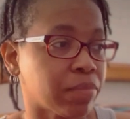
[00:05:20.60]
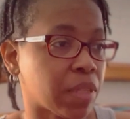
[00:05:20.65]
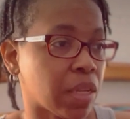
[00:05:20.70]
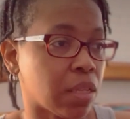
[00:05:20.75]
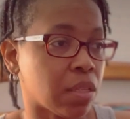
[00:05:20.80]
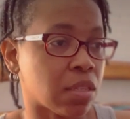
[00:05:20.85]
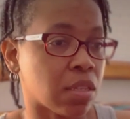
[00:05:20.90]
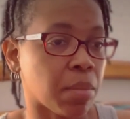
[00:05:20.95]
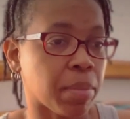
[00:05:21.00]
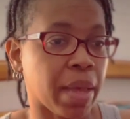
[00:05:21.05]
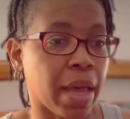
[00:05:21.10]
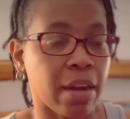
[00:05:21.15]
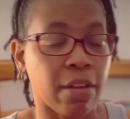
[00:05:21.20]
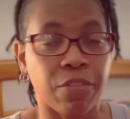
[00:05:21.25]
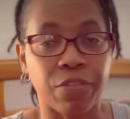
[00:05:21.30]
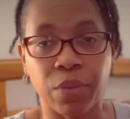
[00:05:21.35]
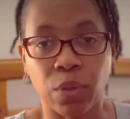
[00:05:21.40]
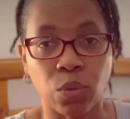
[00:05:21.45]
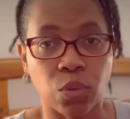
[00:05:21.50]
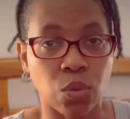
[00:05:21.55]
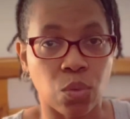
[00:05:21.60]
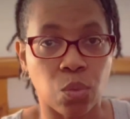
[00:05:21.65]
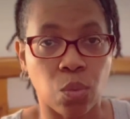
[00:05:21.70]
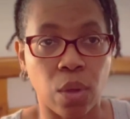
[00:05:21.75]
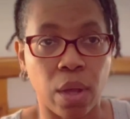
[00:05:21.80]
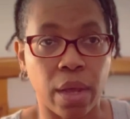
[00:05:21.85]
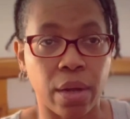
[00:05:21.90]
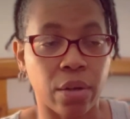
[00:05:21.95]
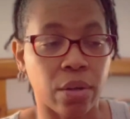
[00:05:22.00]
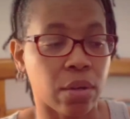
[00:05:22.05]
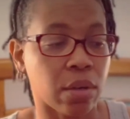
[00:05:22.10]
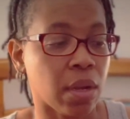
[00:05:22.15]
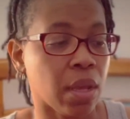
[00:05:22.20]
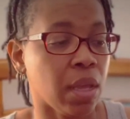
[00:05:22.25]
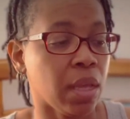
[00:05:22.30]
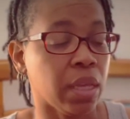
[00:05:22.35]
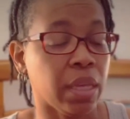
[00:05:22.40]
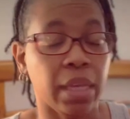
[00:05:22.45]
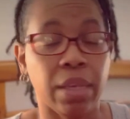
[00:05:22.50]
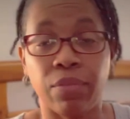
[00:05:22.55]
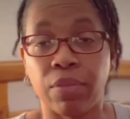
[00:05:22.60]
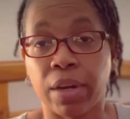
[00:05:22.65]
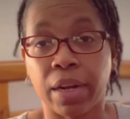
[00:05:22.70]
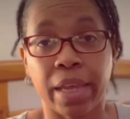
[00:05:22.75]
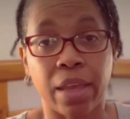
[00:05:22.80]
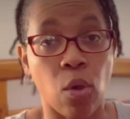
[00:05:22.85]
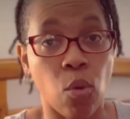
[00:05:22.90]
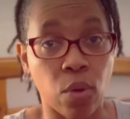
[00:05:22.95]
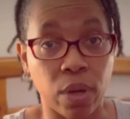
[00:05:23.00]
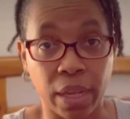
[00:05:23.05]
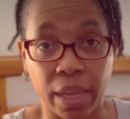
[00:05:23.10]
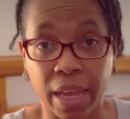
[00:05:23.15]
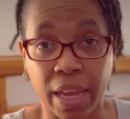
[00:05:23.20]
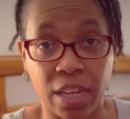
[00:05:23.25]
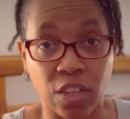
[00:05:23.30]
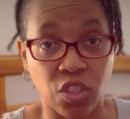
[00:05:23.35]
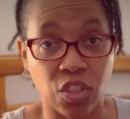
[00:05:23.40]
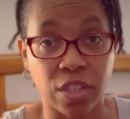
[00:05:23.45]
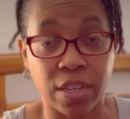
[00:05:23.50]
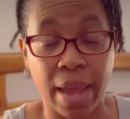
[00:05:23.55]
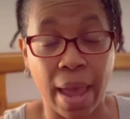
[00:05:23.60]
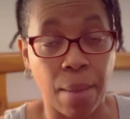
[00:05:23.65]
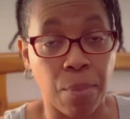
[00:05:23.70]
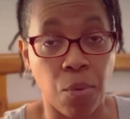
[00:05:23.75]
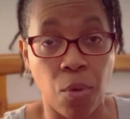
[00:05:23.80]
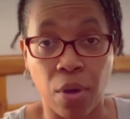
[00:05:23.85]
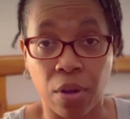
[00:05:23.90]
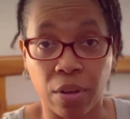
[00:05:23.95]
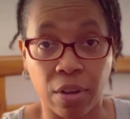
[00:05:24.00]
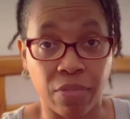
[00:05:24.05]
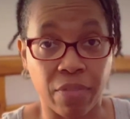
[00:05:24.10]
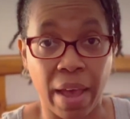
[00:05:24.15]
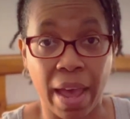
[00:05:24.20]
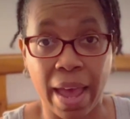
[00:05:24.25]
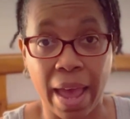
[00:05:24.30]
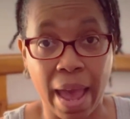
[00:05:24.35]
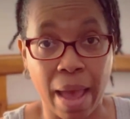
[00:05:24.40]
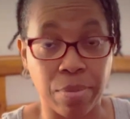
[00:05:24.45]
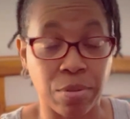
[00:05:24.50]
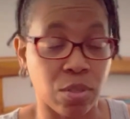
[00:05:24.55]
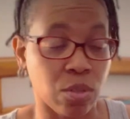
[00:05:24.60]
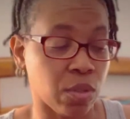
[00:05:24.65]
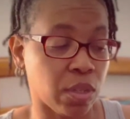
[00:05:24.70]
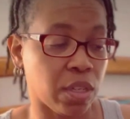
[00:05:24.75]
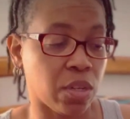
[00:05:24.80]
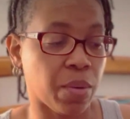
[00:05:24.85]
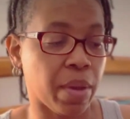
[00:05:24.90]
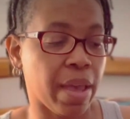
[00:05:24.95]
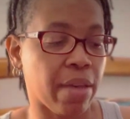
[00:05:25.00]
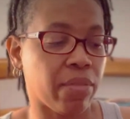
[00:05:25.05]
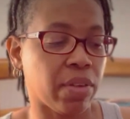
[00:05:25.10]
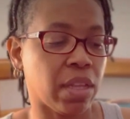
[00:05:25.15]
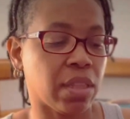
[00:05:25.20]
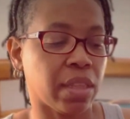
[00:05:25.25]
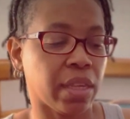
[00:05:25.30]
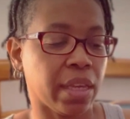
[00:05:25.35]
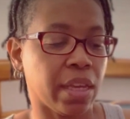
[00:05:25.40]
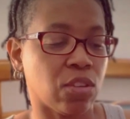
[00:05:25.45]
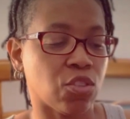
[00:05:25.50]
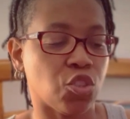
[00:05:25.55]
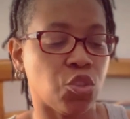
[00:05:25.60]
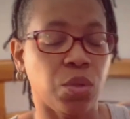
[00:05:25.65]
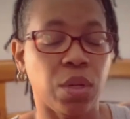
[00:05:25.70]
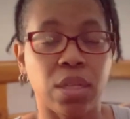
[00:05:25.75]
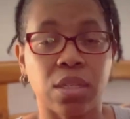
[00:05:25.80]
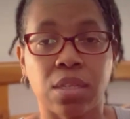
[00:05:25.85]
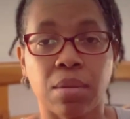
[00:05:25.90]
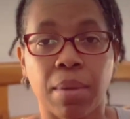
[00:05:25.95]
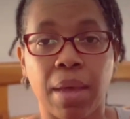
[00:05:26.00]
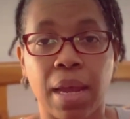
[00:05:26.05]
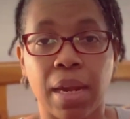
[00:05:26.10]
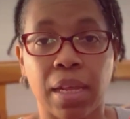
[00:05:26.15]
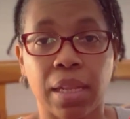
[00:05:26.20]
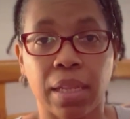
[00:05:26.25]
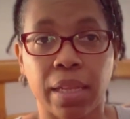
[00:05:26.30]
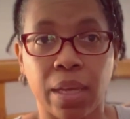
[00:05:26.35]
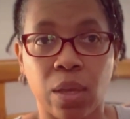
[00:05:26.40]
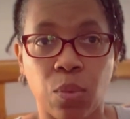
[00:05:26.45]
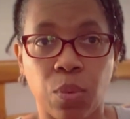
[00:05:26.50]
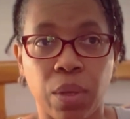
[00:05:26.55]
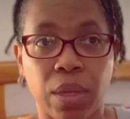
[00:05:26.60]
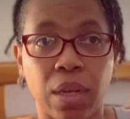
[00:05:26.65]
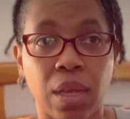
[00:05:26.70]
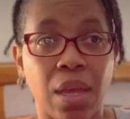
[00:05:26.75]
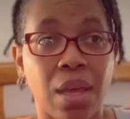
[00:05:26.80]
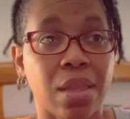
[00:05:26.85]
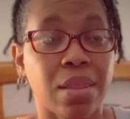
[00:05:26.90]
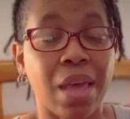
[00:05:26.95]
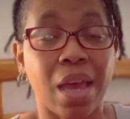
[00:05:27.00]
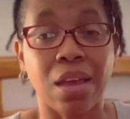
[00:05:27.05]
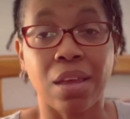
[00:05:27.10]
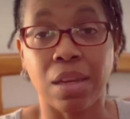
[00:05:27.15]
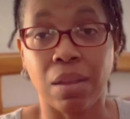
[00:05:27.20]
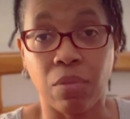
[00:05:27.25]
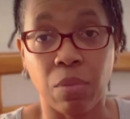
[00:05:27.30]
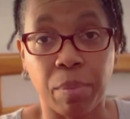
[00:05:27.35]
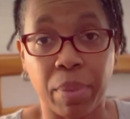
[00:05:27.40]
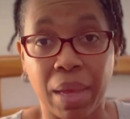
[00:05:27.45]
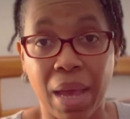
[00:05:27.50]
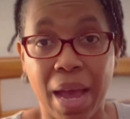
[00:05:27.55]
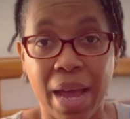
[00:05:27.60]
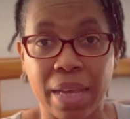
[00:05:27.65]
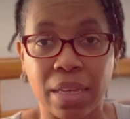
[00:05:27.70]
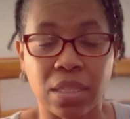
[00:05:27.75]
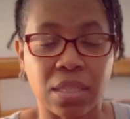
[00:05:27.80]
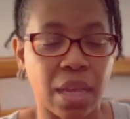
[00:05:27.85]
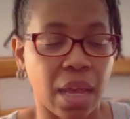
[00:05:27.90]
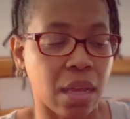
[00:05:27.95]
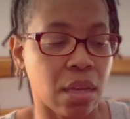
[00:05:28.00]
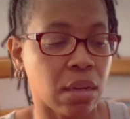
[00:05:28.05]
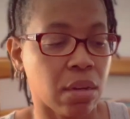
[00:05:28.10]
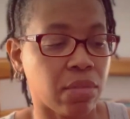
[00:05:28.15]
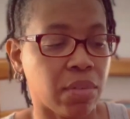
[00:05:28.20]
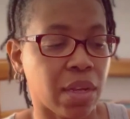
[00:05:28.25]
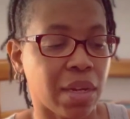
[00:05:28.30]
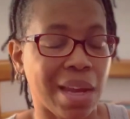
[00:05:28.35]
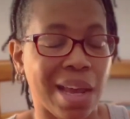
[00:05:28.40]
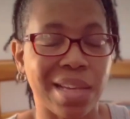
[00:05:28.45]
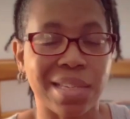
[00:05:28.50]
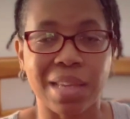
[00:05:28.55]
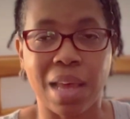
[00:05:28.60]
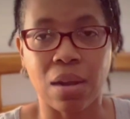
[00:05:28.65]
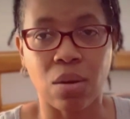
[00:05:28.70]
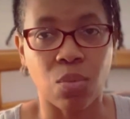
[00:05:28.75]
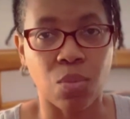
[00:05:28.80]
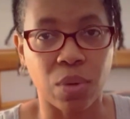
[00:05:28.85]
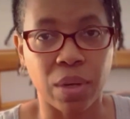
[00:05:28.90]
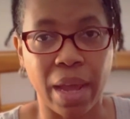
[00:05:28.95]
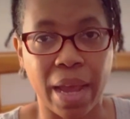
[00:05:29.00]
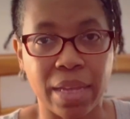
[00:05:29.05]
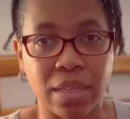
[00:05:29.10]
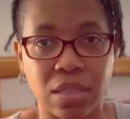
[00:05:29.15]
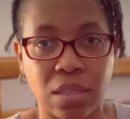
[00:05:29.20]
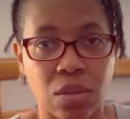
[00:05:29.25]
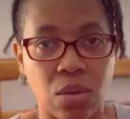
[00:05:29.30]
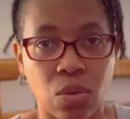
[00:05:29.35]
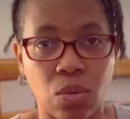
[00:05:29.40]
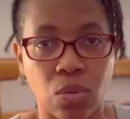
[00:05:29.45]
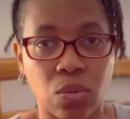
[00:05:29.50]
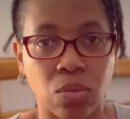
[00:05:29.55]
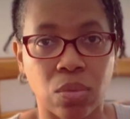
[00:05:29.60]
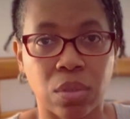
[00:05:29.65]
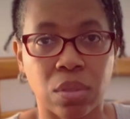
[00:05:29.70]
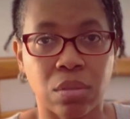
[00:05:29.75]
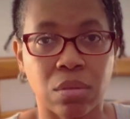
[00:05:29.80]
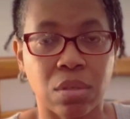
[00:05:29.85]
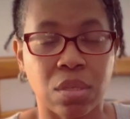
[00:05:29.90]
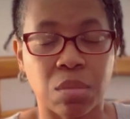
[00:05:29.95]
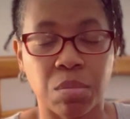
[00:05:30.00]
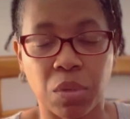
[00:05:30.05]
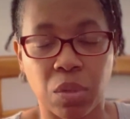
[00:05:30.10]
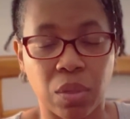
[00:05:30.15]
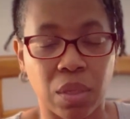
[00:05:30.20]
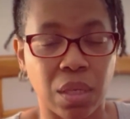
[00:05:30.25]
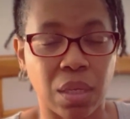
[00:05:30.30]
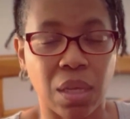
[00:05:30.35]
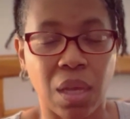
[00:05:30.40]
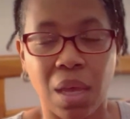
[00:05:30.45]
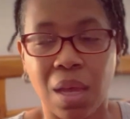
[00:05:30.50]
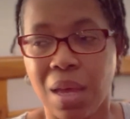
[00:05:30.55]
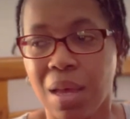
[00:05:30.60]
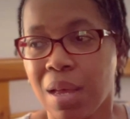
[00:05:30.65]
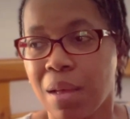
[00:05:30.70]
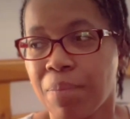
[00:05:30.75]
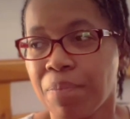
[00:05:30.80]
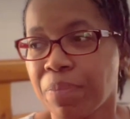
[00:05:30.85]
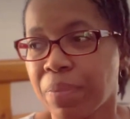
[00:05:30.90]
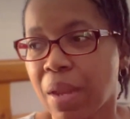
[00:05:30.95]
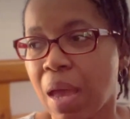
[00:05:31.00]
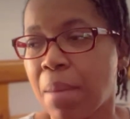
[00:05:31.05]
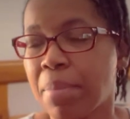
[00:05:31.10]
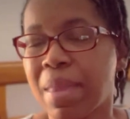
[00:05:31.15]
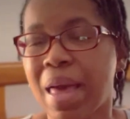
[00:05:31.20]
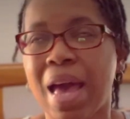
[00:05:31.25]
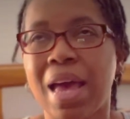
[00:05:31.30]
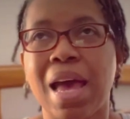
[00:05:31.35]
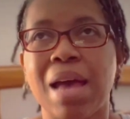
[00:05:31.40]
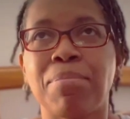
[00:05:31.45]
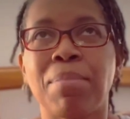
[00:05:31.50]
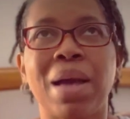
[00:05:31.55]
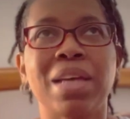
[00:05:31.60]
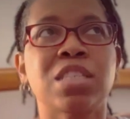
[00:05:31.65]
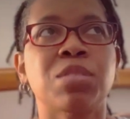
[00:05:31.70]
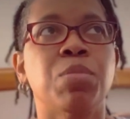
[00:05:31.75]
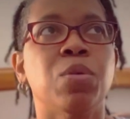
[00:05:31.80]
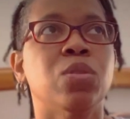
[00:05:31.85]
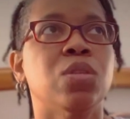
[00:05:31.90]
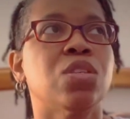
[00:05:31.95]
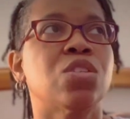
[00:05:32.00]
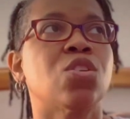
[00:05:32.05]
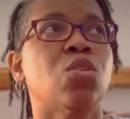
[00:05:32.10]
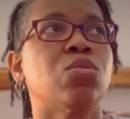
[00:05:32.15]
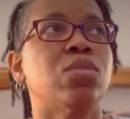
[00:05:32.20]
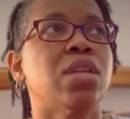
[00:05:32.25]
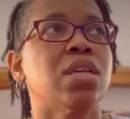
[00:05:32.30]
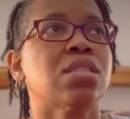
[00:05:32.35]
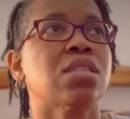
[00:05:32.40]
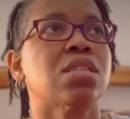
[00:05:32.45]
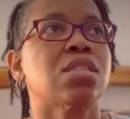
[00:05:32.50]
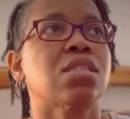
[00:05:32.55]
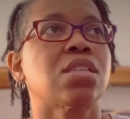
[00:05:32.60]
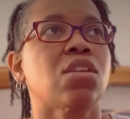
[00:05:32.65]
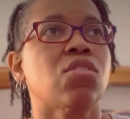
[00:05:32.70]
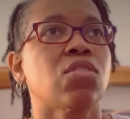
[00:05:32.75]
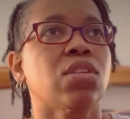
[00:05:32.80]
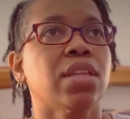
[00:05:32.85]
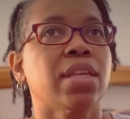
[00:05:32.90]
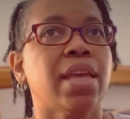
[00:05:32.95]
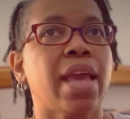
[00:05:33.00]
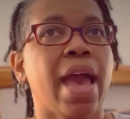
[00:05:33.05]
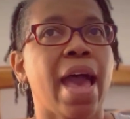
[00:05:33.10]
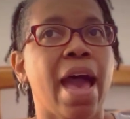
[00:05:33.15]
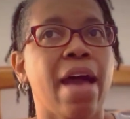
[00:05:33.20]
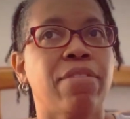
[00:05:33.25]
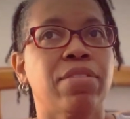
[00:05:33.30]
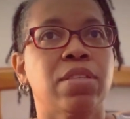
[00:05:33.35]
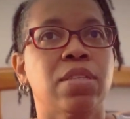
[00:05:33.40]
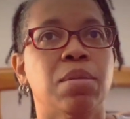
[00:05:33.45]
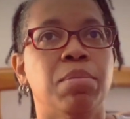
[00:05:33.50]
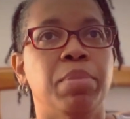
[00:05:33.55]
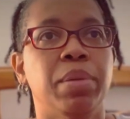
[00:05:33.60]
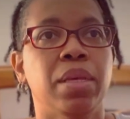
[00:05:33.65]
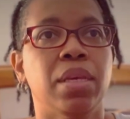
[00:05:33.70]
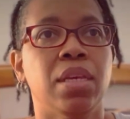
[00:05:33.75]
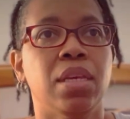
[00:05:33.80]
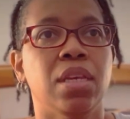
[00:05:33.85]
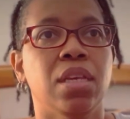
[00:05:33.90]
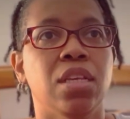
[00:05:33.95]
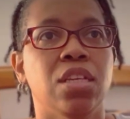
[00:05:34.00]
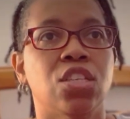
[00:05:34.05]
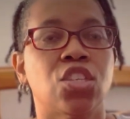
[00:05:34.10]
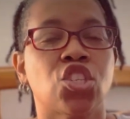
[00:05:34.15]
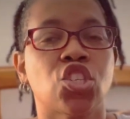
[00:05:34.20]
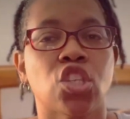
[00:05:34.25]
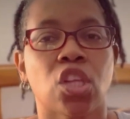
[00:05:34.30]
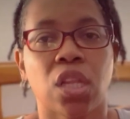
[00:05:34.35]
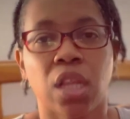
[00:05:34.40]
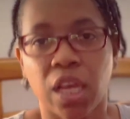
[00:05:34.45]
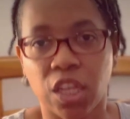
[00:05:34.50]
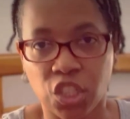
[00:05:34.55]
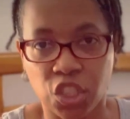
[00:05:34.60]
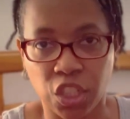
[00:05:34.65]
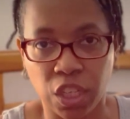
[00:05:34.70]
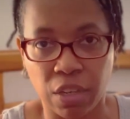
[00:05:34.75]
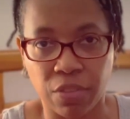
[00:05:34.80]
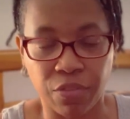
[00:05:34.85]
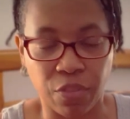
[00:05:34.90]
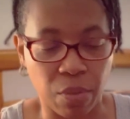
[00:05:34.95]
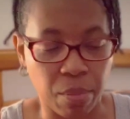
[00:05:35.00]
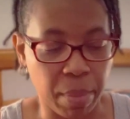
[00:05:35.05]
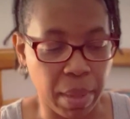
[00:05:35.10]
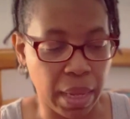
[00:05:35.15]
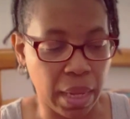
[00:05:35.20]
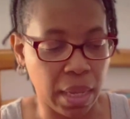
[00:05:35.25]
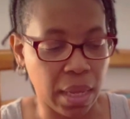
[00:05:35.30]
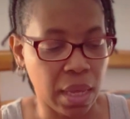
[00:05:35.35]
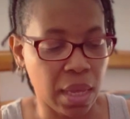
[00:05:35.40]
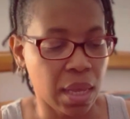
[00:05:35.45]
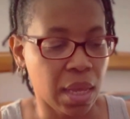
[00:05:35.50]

some kind of filtered water, even on occasion tap water if I absolutely don't have anything else. You need some kind of liquid. That could even be ice. I could have done ice. I don't want an icy cold smoothie. My smoothies don't necessarily have to be slushy for me